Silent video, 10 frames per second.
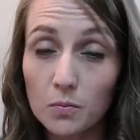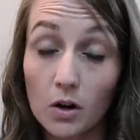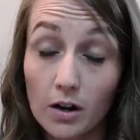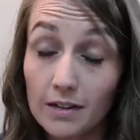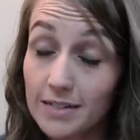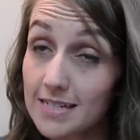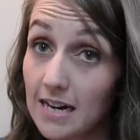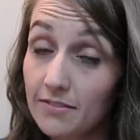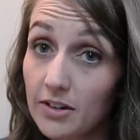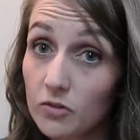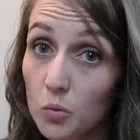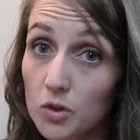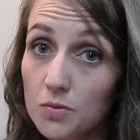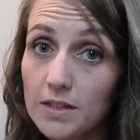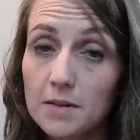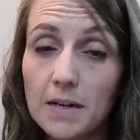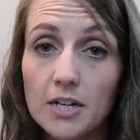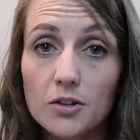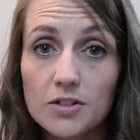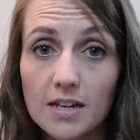or at least I've never worked with anybody
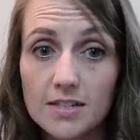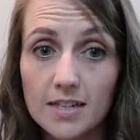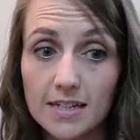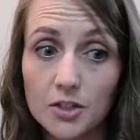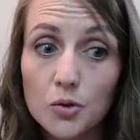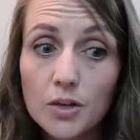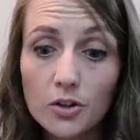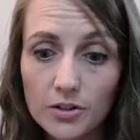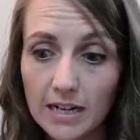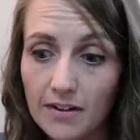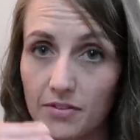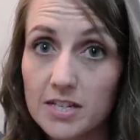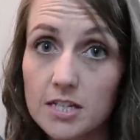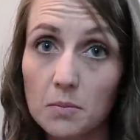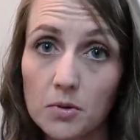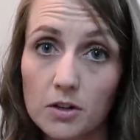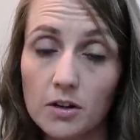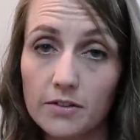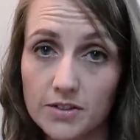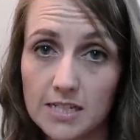who says like, you can only have this number
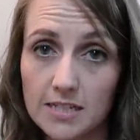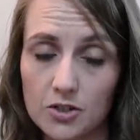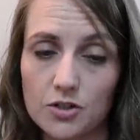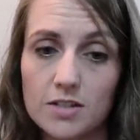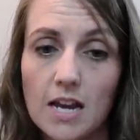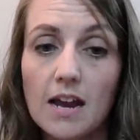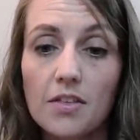of C-sections.